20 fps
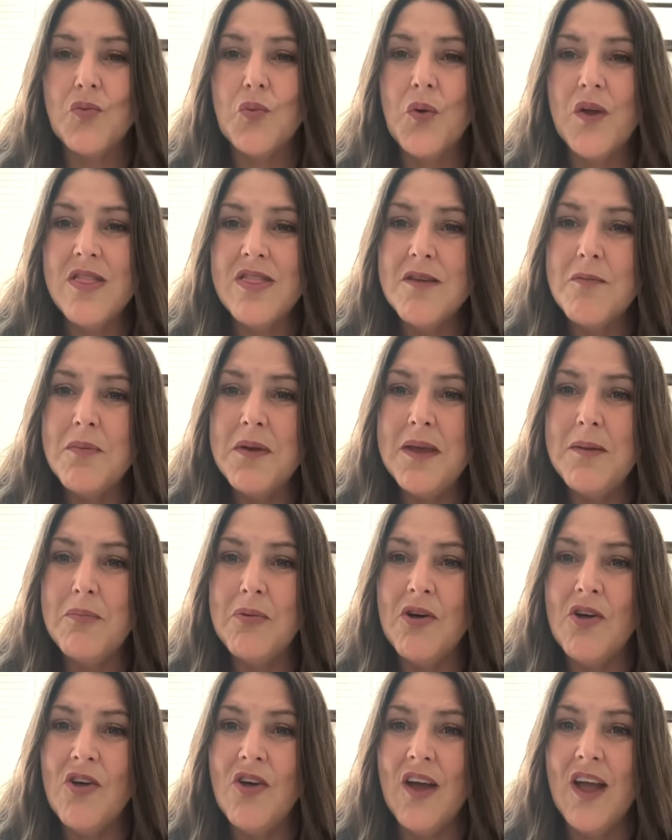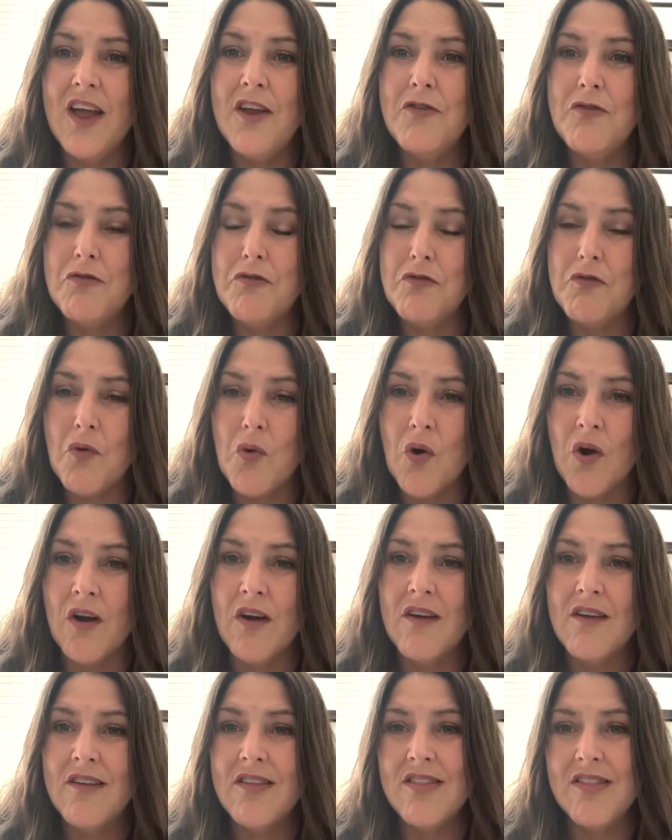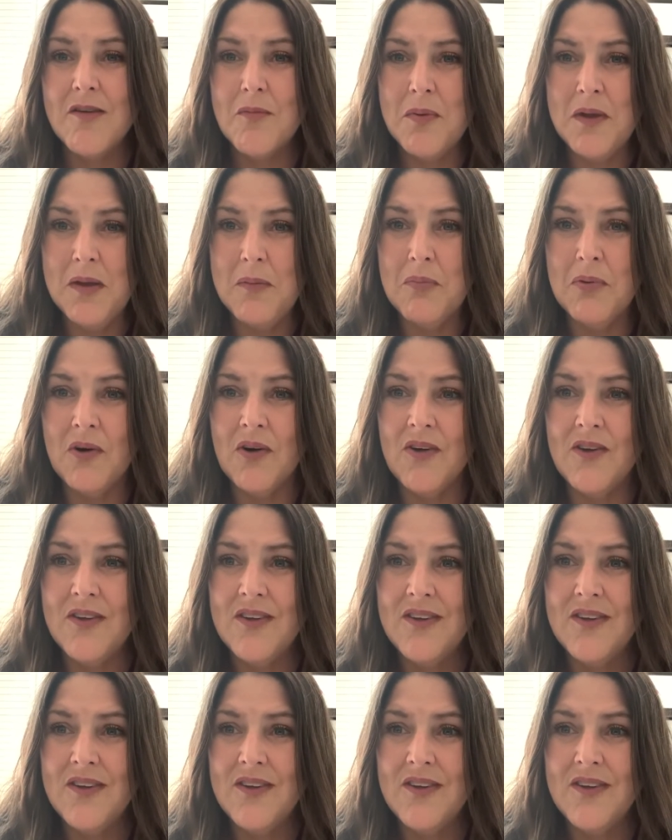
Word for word: with the people and for the people.